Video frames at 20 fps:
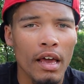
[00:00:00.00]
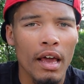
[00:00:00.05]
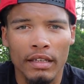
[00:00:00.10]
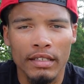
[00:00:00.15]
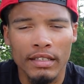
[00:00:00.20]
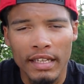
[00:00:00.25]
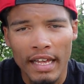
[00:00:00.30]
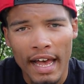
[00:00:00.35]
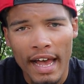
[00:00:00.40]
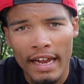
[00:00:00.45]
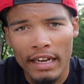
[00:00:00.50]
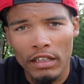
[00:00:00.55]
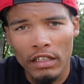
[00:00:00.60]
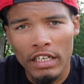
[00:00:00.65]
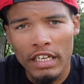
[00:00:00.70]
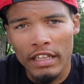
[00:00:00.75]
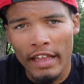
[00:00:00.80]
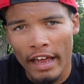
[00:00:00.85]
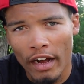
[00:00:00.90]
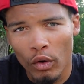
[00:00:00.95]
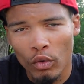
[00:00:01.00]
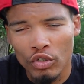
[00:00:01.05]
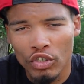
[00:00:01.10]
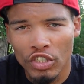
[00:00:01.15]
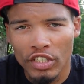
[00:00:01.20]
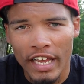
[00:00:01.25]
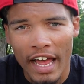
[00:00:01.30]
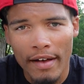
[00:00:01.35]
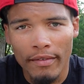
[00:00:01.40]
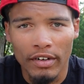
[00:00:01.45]
Sadly, they don't
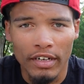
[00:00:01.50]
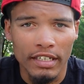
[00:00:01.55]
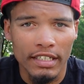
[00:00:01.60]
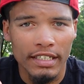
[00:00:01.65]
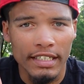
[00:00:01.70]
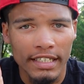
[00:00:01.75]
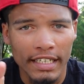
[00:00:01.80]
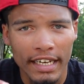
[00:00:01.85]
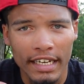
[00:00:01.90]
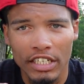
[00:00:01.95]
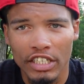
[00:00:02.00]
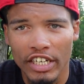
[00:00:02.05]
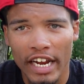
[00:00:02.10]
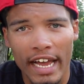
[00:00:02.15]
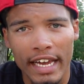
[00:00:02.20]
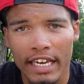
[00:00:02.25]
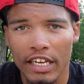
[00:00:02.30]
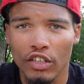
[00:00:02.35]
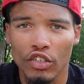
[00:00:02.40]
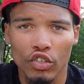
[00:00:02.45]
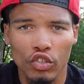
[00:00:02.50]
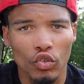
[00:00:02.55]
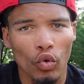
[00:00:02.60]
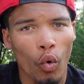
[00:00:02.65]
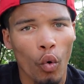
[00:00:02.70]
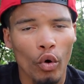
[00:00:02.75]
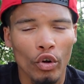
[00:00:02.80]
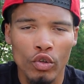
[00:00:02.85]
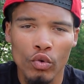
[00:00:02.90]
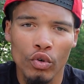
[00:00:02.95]
just have a stick jacket
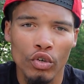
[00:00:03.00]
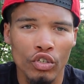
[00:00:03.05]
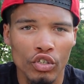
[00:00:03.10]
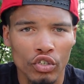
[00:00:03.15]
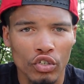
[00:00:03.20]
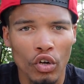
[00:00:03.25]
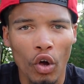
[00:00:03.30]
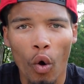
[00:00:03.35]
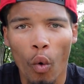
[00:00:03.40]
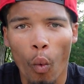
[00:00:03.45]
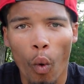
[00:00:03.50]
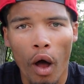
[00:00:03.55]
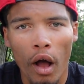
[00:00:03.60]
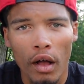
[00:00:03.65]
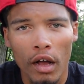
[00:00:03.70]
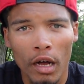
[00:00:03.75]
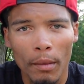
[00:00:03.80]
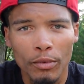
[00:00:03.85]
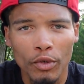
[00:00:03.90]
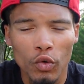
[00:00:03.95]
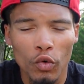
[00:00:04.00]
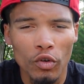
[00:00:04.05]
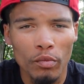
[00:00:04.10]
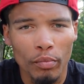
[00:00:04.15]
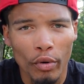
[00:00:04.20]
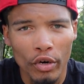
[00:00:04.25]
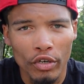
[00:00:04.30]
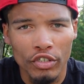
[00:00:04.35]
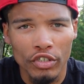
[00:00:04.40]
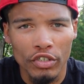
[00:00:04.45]
store you can just go walk up to
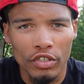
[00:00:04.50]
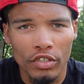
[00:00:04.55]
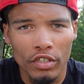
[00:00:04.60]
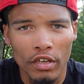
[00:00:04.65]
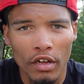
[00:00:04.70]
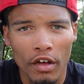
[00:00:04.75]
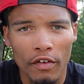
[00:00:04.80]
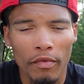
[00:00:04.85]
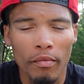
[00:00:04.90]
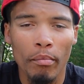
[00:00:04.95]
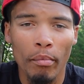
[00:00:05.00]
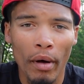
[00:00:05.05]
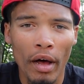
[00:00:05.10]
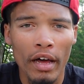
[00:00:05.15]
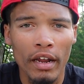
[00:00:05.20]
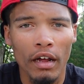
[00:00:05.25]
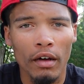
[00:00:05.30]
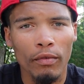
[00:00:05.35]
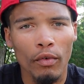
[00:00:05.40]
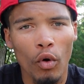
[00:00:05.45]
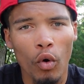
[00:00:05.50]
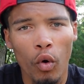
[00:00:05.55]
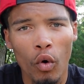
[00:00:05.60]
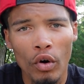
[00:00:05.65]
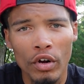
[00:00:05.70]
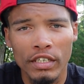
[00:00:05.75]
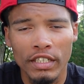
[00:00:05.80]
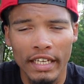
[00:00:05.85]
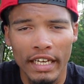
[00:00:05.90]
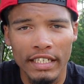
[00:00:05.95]
and purchase stuff, but of
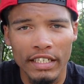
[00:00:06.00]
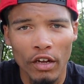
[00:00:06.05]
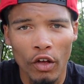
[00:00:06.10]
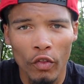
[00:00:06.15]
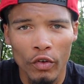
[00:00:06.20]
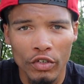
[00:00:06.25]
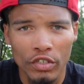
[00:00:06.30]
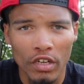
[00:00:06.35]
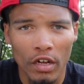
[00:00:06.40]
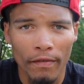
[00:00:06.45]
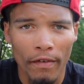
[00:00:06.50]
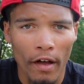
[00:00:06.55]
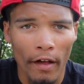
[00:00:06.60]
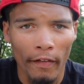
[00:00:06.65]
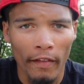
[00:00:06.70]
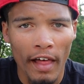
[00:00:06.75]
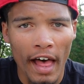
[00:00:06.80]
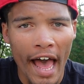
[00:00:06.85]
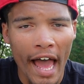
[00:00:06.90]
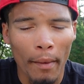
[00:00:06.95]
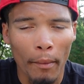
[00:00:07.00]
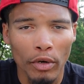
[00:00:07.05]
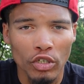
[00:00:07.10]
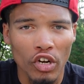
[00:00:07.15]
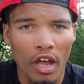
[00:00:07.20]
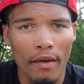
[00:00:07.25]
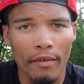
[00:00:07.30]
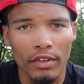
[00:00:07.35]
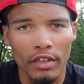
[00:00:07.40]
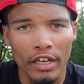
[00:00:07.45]
course they sell their stuff online, which
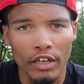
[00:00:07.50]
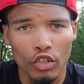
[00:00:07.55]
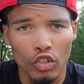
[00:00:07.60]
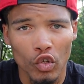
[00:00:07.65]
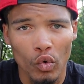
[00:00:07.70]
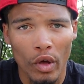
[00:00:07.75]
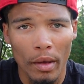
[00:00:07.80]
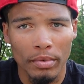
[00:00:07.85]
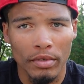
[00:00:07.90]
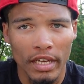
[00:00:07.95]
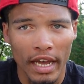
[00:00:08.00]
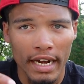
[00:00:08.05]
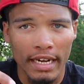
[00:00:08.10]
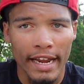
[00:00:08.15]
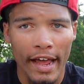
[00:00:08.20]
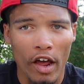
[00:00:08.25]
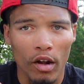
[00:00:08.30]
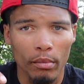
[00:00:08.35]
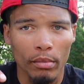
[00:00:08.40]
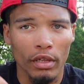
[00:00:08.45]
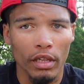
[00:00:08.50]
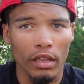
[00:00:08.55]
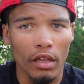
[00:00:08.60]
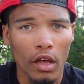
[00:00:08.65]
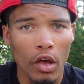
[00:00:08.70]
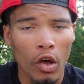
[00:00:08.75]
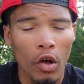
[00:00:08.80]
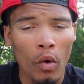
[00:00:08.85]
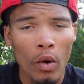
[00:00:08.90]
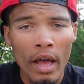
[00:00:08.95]
I'll have a link to their website down
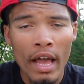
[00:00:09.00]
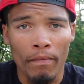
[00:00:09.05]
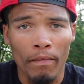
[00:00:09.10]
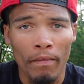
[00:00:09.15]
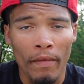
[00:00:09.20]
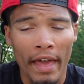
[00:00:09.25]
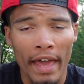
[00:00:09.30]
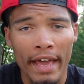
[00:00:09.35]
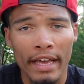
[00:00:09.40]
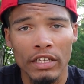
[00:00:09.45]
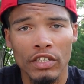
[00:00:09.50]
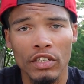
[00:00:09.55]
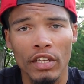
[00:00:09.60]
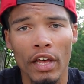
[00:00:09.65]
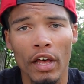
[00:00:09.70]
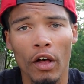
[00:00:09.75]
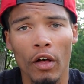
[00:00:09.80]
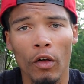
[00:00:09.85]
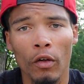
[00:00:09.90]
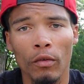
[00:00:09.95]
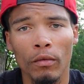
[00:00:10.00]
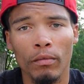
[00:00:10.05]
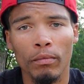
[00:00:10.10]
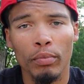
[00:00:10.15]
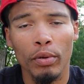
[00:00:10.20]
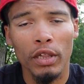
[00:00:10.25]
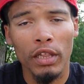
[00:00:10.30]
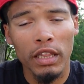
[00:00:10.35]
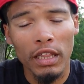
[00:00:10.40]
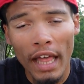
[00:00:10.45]
below. They sell
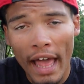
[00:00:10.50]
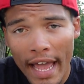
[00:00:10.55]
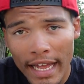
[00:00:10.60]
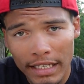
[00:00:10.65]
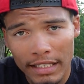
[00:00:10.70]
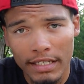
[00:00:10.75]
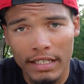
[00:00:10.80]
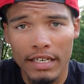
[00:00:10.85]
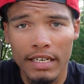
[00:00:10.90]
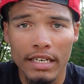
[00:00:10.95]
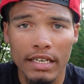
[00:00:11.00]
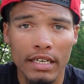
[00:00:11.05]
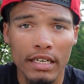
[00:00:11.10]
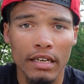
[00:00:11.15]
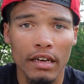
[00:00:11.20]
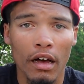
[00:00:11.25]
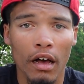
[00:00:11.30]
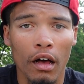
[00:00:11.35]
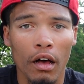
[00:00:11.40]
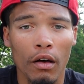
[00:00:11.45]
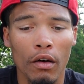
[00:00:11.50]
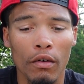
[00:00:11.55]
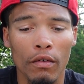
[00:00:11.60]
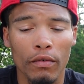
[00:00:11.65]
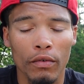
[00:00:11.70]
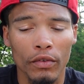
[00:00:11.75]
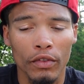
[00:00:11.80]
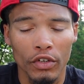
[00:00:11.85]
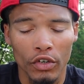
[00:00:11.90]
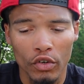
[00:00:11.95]
plenty
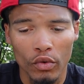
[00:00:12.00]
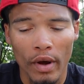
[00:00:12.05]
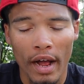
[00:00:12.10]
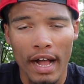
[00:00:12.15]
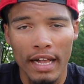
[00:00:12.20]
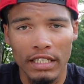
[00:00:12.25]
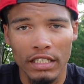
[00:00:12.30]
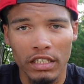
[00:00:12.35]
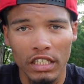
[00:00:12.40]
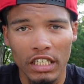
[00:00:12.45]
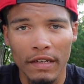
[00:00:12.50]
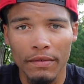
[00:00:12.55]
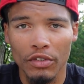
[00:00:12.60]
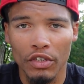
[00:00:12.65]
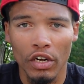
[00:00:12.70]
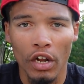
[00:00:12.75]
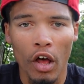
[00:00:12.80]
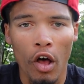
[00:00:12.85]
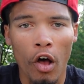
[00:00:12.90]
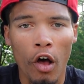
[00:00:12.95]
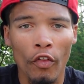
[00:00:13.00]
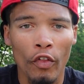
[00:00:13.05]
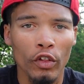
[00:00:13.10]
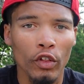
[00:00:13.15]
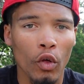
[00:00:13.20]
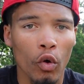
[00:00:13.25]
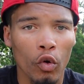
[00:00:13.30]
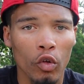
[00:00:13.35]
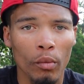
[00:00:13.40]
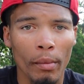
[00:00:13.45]
of their rod sleeves in all the
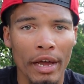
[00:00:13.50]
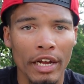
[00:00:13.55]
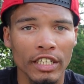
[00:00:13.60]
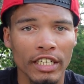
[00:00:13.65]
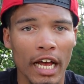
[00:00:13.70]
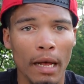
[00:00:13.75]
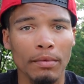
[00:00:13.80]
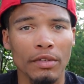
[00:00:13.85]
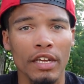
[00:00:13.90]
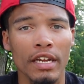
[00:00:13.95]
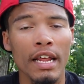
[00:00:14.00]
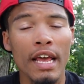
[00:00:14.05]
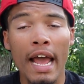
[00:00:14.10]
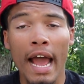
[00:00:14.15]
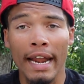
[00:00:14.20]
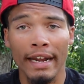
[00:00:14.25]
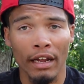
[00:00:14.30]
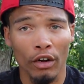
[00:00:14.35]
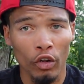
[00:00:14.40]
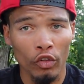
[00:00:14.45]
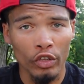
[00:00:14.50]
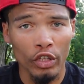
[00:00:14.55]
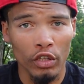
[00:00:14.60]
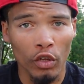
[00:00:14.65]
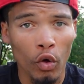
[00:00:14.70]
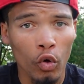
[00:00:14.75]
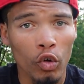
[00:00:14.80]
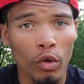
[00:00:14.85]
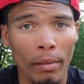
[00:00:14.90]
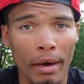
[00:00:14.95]
local bait shops, and not only
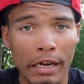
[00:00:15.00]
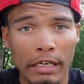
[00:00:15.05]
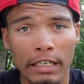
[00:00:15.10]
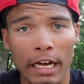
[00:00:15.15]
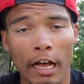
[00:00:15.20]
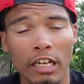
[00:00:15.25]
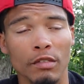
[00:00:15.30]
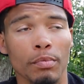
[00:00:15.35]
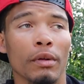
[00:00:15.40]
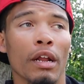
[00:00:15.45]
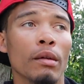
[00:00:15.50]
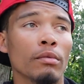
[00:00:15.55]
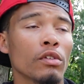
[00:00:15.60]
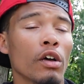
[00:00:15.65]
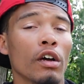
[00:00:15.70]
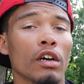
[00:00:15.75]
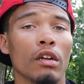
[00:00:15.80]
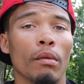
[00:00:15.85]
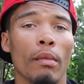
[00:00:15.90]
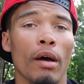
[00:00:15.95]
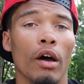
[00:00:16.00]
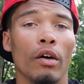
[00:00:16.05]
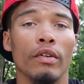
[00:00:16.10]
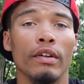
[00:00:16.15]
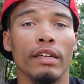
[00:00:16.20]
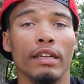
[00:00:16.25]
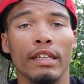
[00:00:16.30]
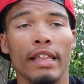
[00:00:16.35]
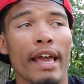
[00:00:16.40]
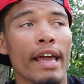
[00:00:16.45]
local bait shops, but I'm talking
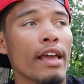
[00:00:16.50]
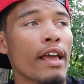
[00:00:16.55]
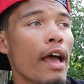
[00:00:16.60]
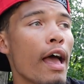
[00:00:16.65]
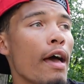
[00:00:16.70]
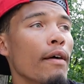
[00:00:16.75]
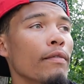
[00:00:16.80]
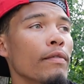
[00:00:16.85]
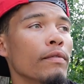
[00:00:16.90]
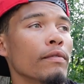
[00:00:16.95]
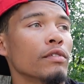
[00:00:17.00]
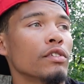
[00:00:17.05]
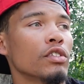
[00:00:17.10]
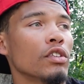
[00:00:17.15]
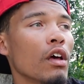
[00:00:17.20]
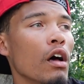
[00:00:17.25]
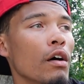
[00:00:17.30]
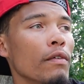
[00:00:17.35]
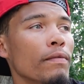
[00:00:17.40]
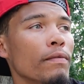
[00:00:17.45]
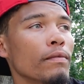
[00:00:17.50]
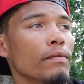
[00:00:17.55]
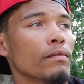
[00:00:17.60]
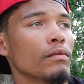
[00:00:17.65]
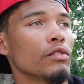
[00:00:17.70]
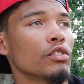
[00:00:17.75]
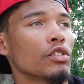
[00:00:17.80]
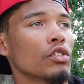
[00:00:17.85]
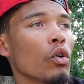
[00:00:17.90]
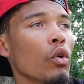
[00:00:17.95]
about they have stuff
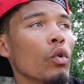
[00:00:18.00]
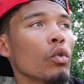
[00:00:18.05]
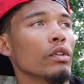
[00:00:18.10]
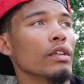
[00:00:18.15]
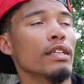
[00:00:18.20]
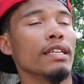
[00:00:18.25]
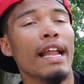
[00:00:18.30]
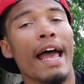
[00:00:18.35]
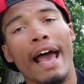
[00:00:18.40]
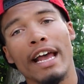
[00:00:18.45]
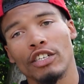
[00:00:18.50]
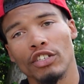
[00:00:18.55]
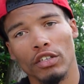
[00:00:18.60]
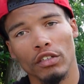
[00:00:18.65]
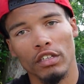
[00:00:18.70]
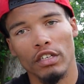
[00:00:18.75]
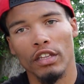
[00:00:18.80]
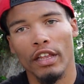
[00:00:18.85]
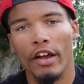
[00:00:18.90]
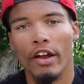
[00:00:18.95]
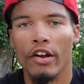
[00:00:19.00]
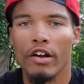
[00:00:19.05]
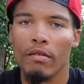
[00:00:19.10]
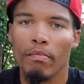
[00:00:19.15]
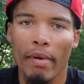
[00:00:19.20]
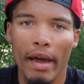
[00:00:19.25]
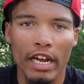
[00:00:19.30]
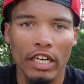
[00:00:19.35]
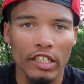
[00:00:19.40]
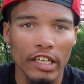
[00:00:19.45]
sold nationally. They're
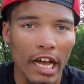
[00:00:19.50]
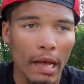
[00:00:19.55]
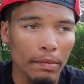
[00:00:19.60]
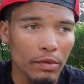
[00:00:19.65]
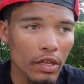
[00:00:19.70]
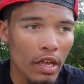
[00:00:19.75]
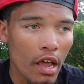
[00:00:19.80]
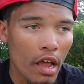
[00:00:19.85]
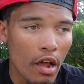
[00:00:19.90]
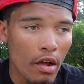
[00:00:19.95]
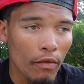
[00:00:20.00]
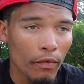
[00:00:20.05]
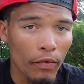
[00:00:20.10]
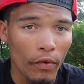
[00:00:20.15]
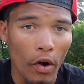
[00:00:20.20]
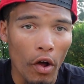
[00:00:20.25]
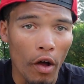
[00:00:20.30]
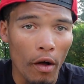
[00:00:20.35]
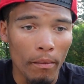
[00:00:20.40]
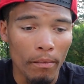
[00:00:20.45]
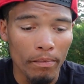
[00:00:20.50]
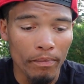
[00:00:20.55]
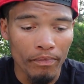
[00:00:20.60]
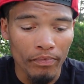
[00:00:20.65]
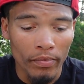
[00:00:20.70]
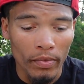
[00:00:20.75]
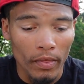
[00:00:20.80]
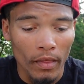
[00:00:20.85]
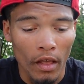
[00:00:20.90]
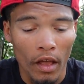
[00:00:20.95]
in bait shops from
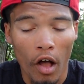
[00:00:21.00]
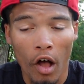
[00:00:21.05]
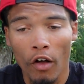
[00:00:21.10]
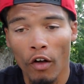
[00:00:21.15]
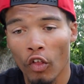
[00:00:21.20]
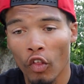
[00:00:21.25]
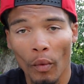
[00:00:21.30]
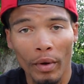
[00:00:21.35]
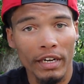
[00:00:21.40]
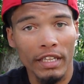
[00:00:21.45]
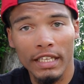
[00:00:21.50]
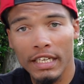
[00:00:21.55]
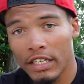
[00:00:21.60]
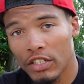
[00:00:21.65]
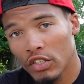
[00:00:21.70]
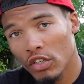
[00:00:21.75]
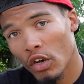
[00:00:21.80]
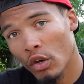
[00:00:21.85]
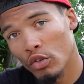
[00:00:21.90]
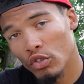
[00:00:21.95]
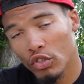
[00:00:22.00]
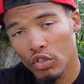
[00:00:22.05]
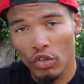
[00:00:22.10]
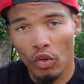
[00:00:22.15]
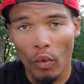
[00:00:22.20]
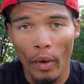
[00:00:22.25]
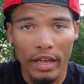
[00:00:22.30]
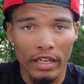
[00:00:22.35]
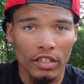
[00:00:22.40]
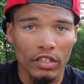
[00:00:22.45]
all the way to the East Coast to
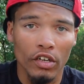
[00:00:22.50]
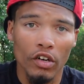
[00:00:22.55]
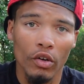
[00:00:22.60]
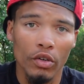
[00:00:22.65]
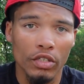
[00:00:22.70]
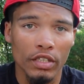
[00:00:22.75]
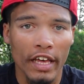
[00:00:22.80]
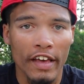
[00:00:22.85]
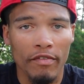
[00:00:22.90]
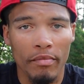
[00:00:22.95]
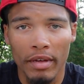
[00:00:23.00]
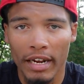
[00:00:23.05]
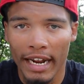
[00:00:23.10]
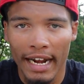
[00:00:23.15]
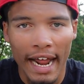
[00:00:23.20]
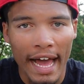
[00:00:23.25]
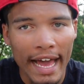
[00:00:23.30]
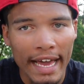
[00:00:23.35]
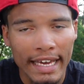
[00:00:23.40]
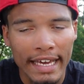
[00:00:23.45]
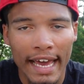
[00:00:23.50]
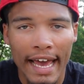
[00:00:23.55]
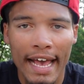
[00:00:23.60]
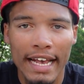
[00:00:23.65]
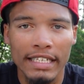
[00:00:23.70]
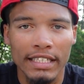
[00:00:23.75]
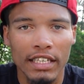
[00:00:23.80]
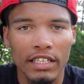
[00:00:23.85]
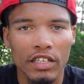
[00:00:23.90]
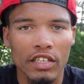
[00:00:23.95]
the West Coast. They've been at
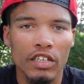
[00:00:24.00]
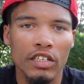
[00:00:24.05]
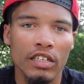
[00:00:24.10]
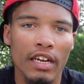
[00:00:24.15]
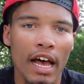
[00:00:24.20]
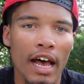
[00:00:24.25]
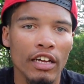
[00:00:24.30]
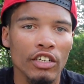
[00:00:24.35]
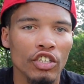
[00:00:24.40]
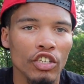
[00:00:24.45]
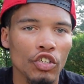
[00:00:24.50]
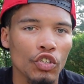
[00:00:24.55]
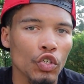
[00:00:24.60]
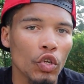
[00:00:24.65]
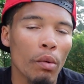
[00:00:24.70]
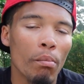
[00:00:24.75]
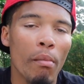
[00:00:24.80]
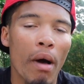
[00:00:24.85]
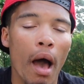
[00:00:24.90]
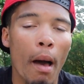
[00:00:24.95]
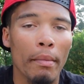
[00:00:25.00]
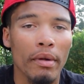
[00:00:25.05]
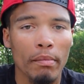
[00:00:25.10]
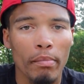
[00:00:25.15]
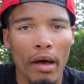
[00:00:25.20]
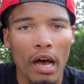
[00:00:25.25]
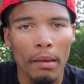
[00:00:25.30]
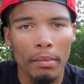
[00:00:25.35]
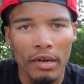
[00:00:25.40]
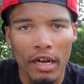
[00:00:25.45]
ICAST. This is not just some mom and
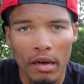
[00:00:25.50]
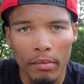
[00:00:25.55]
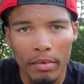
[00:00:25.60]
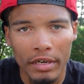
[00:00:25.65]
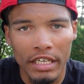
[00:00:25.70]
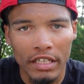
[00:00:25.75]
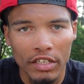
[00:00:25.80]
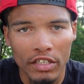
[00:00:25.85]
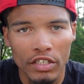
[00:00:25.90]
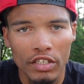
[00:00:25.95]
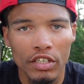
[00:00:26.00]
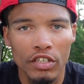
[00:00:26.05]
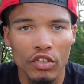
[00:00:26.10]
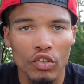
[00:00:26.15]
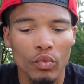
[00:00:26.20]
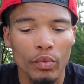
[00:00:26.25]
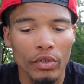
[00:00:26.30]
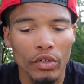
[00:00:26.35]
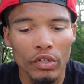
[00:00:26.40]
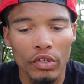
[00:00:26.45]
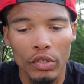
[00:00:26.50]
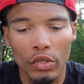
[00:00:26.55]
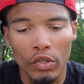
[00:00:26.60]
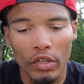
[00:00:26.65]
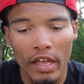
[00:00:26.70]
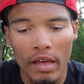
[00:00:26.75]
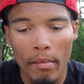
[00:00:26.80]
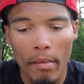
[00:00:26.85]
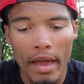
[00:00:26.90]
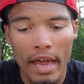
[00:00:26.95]
pop company. This is the real deal.
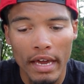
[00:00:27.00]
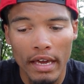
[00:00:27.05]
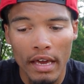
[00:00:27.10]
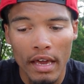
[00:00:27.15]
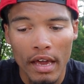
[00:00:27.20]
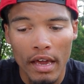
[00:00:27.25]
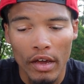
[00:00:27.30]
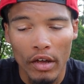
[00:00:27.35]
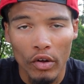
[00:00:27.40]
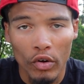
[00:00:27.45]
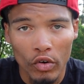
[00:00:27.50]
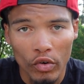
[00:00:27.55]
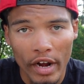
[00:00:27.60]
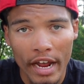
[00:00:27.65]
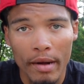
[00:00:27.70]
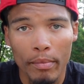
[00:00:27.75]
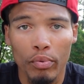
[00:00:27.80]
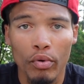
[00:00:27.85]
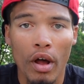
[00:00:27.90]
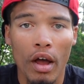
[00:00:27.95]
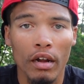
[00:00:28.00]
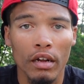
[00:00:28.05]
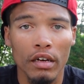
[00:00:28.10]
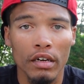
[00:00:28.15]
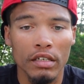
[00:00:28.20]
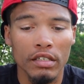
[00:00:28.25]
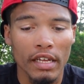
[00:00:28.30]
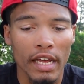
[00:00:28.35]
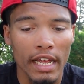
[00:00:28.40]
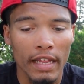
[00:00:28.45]
They make great
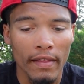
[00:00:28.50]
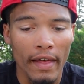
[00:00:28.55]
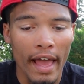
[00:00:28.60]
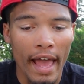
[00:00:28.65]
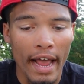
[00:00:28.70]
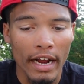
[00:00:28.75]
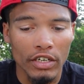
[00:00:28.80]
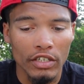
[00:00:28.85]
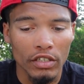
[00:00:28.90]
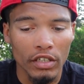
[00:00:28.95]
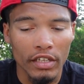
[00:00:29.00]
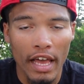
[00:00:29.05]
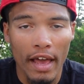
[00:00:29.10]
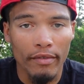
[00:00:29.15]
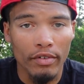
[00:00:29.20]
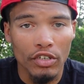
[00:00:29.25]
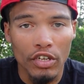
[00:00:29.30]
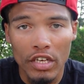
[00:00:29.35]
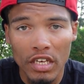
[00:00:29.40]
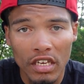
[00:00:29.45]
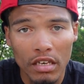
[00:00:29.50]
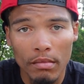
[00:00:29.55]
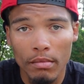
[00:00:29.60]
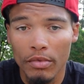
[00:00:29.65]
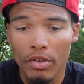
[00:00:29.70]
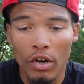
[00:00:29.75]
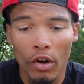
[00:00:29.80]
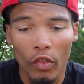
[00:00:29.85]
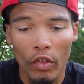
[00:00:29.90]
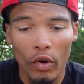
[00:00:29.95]
products, and they actually have a team.
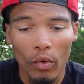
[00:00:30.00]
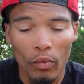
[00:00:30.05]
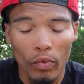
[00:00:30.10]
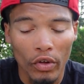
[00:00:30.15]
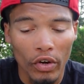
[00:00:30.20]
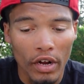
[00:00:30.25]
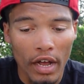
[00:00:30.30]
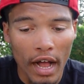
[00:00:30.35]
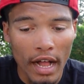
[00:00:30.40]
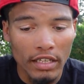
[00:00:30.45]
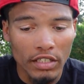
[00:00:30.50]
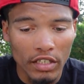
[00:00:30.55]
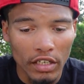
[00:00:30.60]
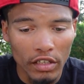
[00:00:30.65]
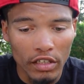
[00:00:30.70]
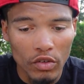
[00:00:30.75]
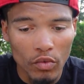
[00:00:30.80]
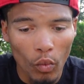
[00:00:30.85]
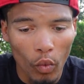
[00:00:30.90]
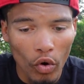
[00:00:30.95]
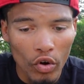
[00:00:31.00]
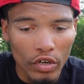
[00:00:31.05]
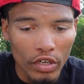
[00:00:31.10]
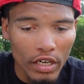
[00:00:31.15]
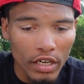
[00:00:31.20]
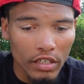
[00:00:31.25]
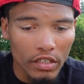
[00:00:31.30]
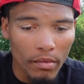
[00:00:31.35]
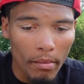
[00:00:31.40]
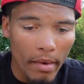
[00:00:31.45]
You know, they're constantly
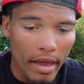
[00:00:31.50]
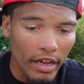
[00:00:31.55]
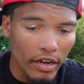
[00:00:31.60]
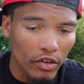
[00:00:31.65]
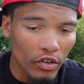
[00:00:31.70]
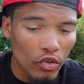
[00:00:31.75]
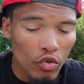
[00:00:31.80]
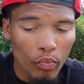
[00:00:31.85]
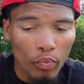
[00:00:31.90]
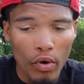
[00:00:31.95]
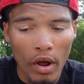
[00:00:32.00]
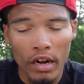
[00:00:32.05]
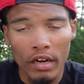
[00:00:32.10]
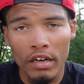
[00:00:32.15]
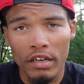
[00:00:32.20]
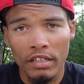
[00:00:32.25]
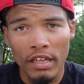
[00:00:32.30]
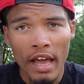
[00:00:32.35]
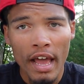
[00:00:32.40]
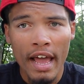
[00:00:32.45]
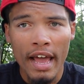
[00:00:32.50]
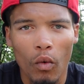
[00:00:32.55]
working to make new products.